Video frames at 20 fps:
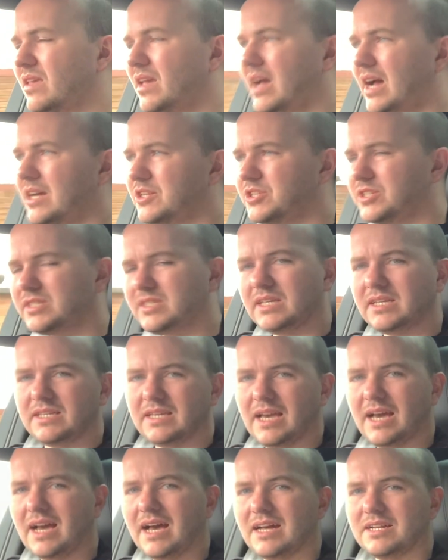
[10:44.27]
I just think
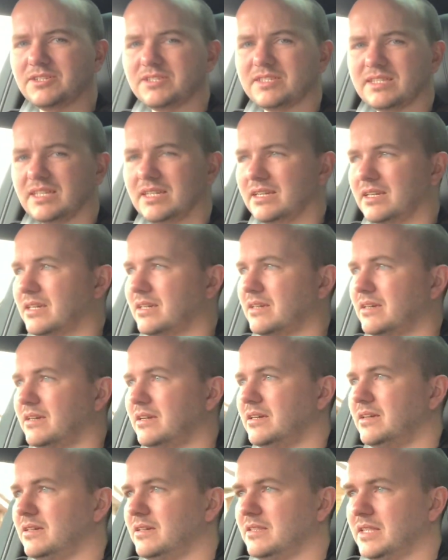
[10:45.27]

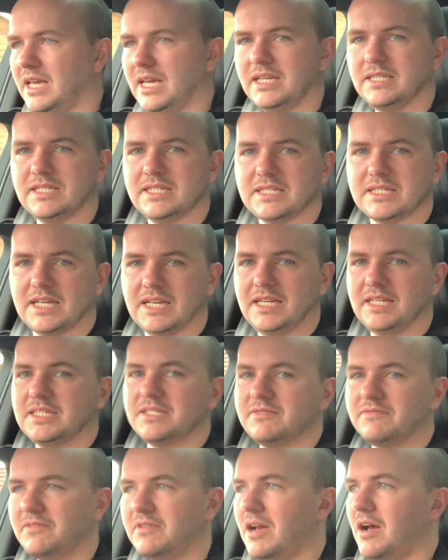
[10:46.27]
the heated seats
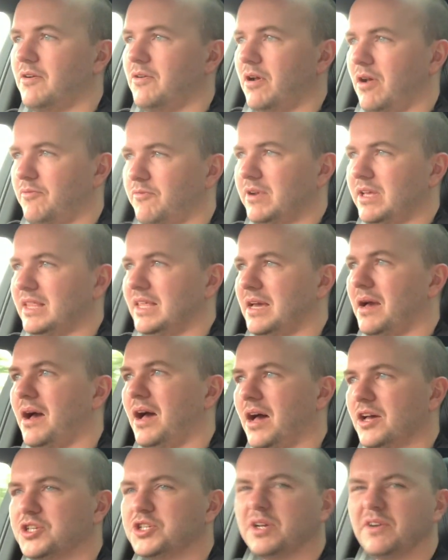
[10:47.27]
are really a
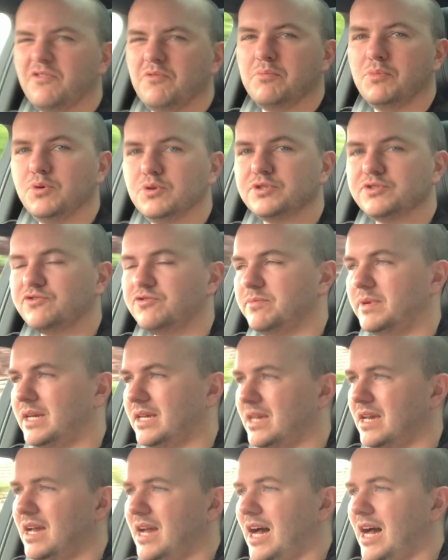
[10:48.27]
sort of a must for me.